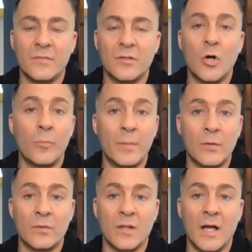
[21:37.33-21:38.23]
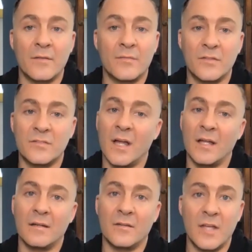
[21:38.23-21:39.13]
coping with life that's
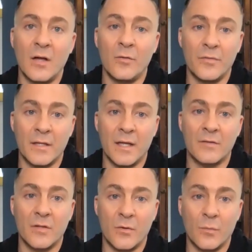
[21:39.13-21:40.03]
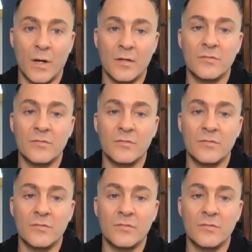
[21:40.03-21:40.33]
not as healthy as other ways.